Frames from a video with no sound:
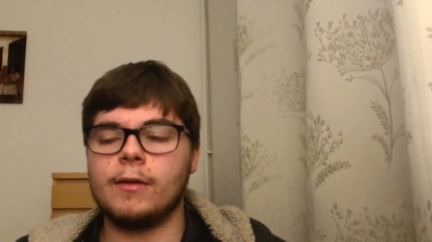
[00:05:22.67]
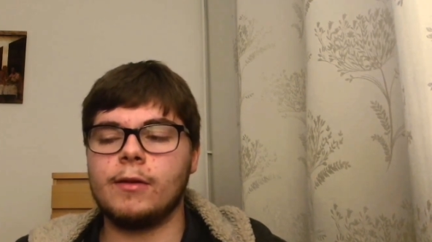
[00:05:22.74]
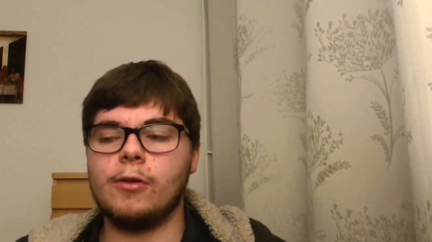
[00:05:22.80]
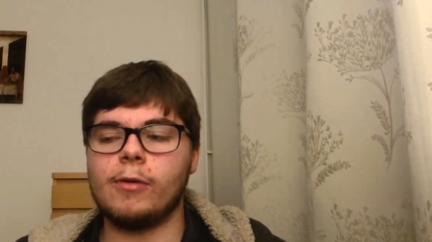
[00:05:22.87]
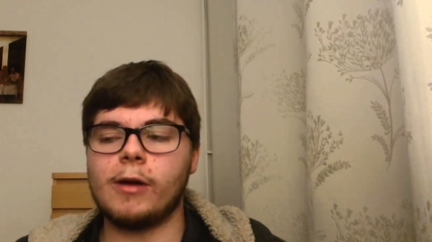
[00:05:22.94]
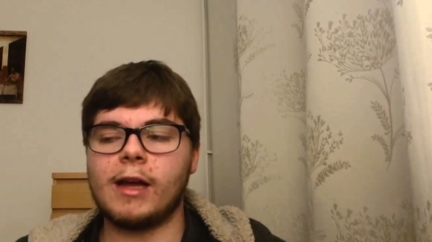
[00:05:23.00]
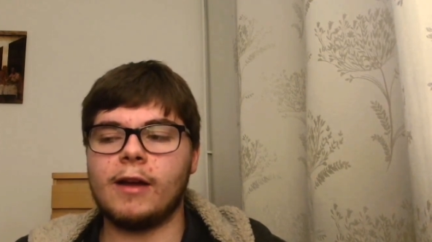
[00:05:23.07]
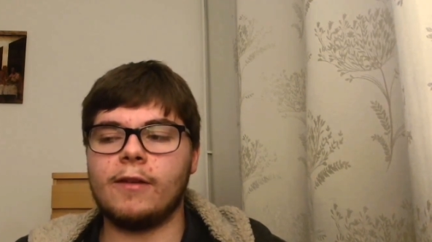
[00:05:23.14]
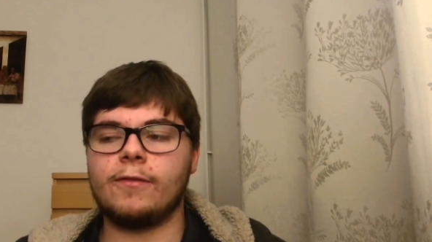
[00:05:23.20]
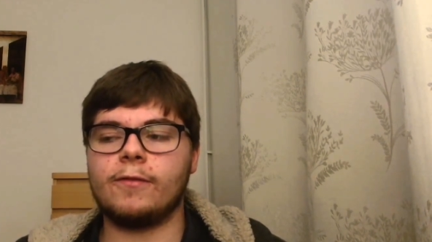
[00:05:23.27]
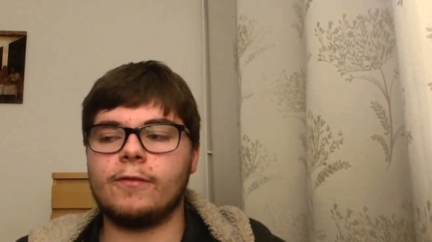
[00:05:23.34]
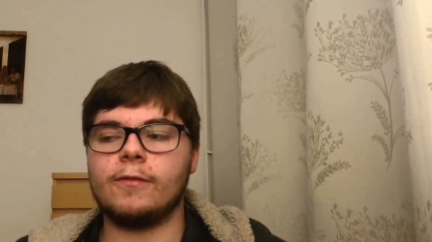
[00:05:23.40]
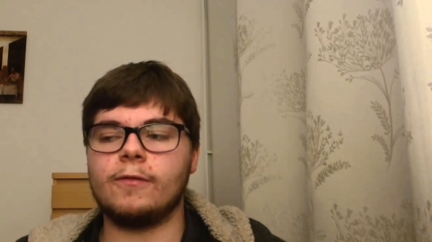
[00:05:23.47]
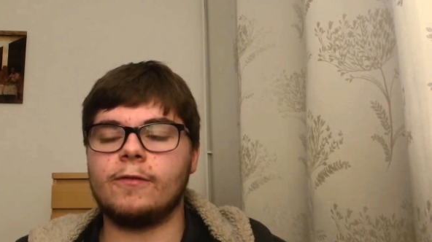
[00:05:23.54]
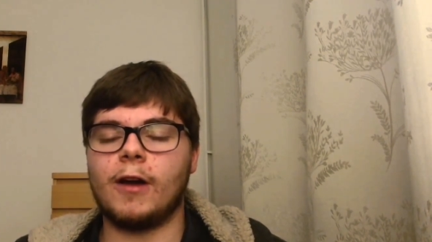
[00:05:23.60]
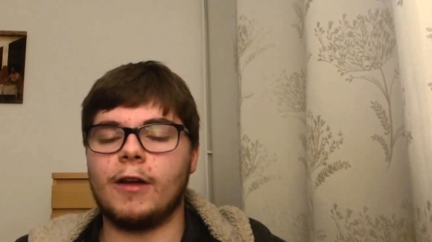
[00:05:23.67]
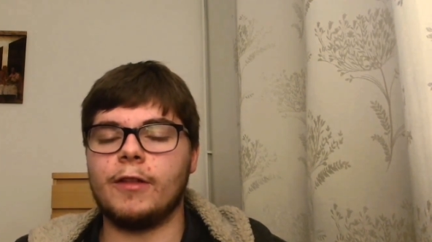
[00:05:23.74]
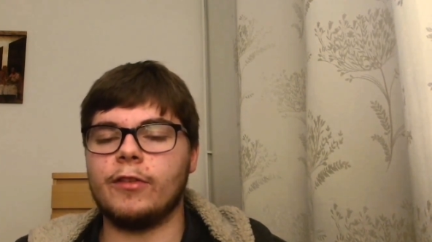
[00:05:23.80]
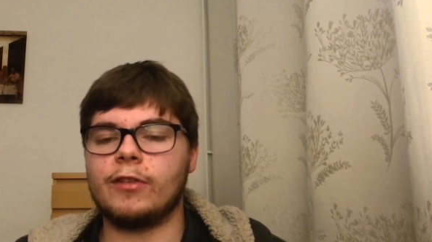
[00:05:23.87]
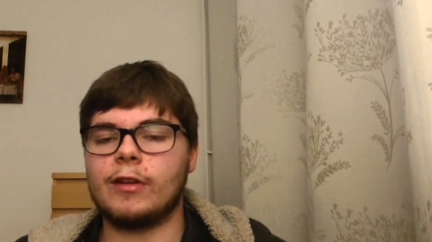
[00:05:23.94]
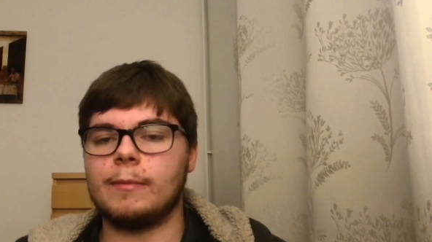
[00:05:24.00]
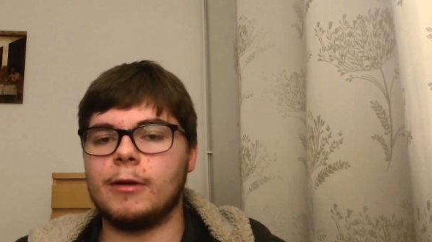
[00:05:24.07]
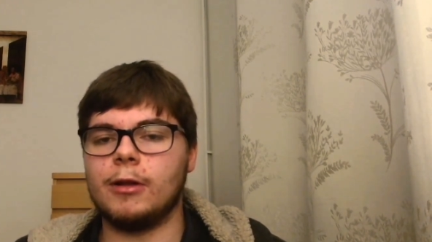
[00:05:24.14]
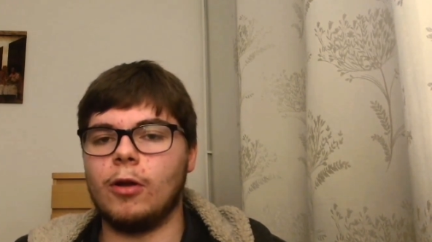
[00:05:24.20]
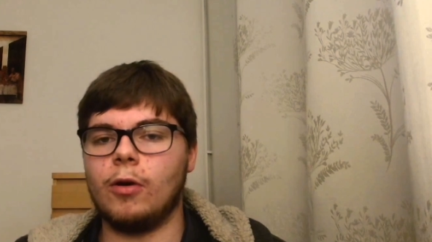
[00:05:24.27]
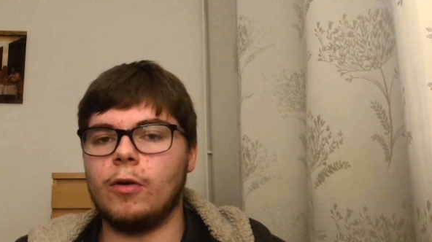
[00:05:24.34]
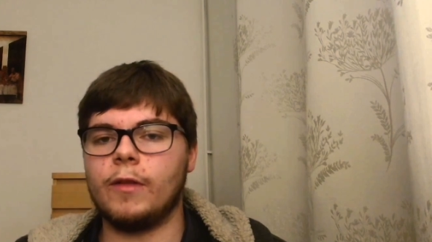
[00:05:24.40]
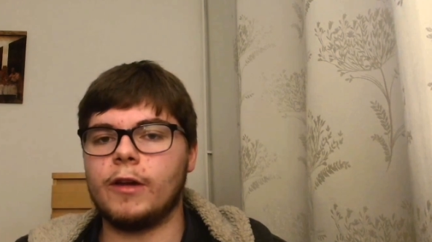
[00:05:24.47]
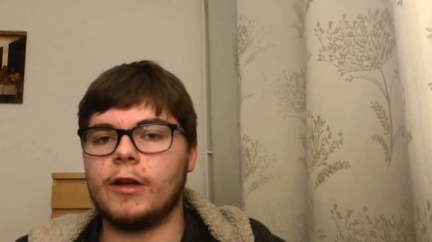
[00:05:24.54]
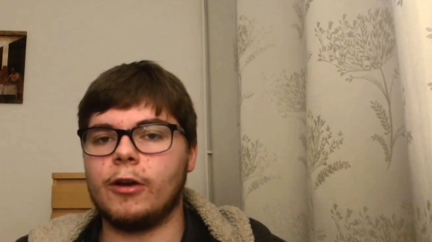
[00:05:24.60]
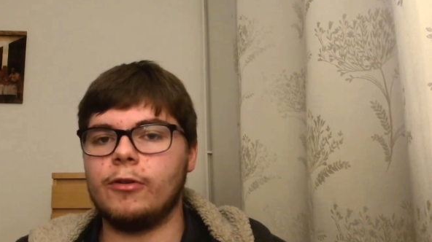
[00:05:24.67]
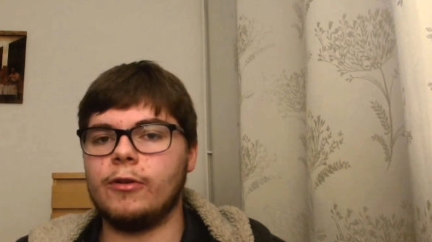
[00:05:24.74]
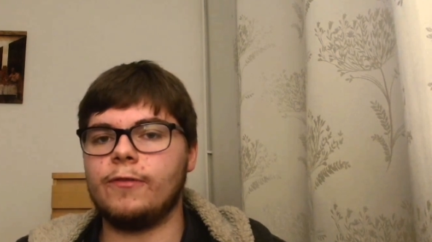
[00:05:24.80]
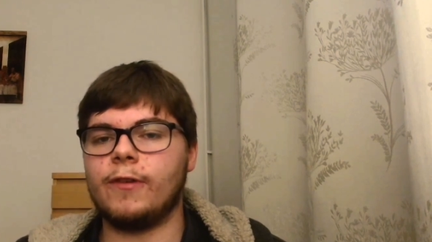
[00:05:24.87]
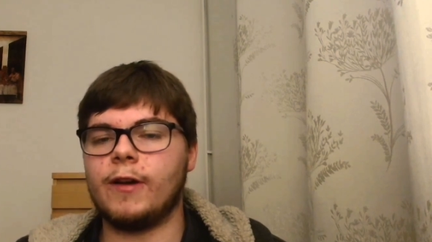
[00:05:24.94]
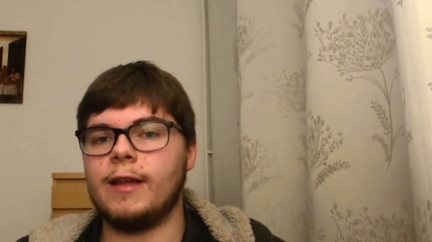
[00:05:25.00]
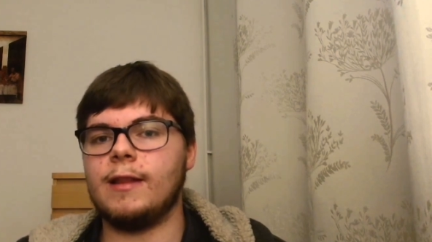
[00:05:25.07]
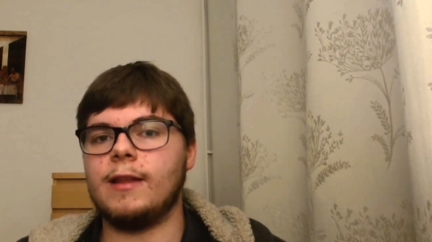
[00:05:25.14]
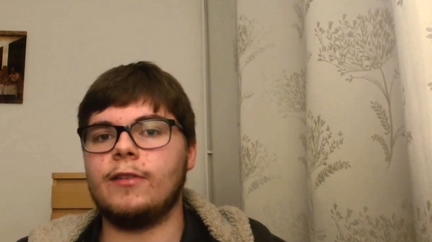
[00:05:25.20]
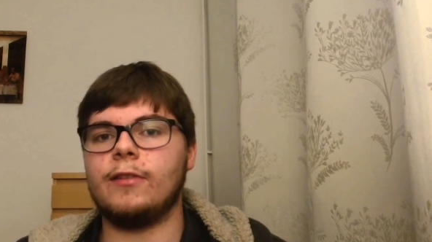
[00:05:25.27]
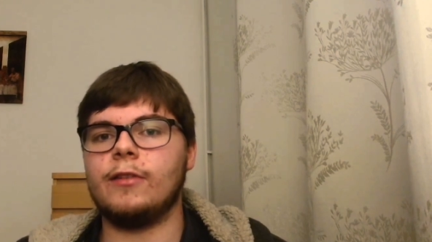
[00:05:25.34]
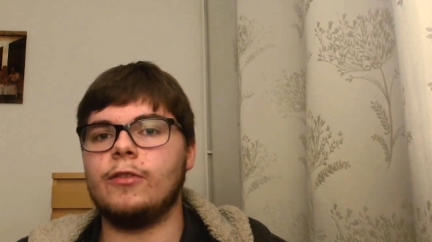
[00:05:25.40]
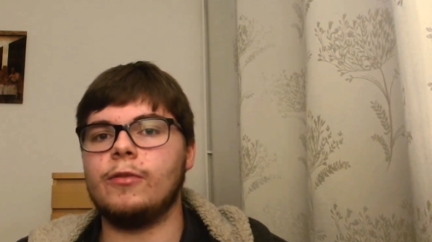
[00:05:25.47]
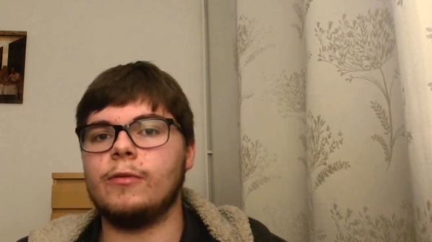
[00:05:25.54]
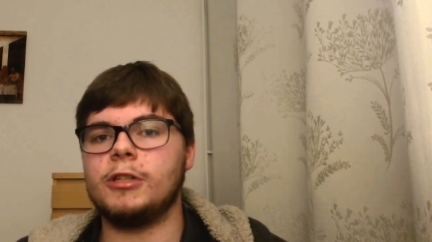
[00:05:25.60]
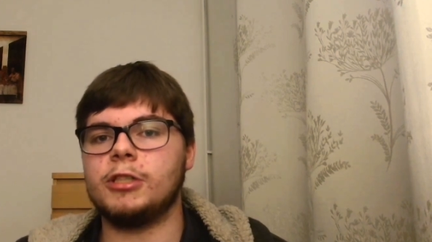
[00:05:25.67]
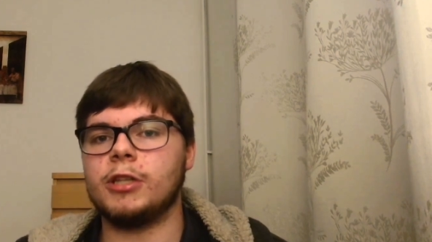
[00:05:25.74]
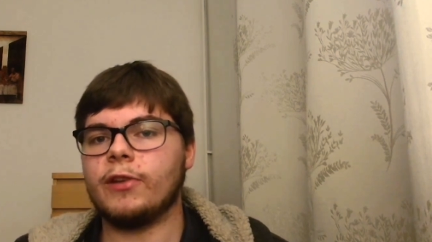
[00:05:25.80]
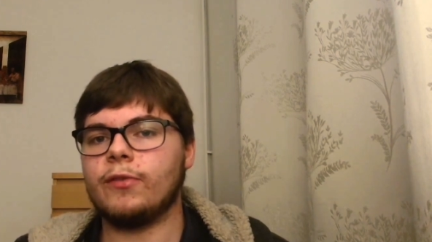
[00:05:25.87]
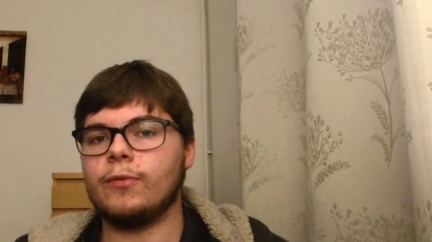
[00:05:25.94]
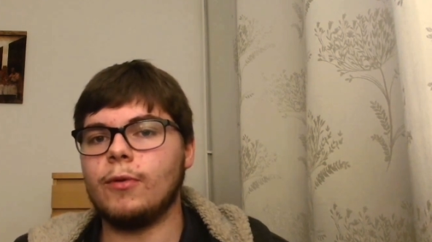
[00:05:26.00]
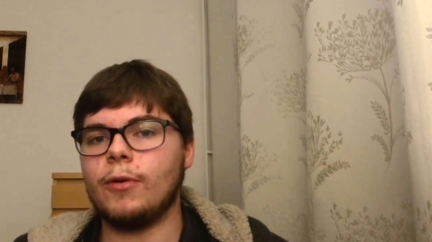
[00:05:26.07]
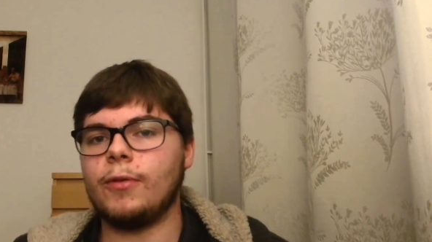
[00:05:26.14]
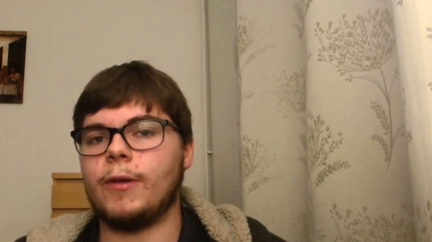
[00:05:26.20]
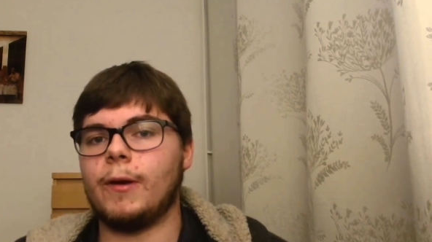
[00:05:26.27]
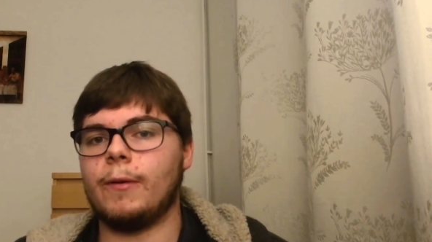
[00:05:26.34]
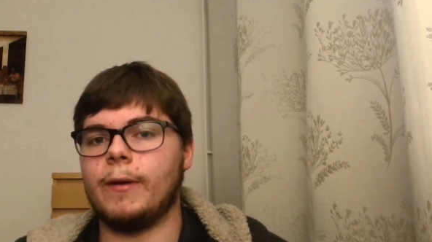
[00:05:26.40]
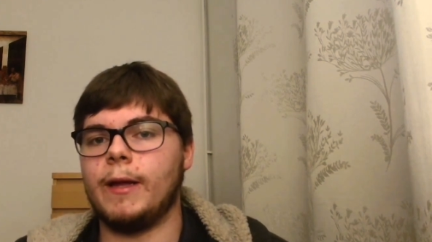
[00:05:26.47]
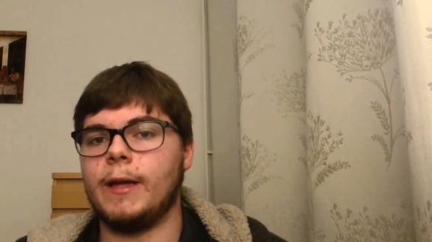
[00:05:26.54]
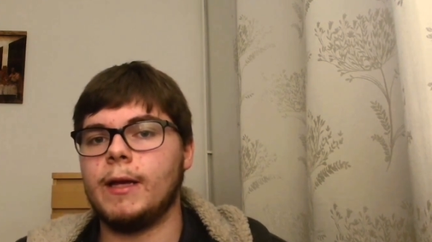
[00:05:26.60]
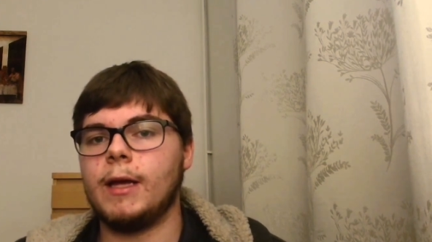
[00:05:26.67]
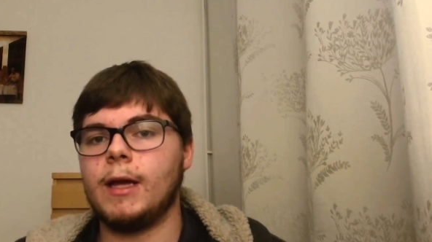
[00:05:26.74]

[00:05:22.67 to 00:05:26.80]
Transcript: you have fathers come along that codify this into a just war theory.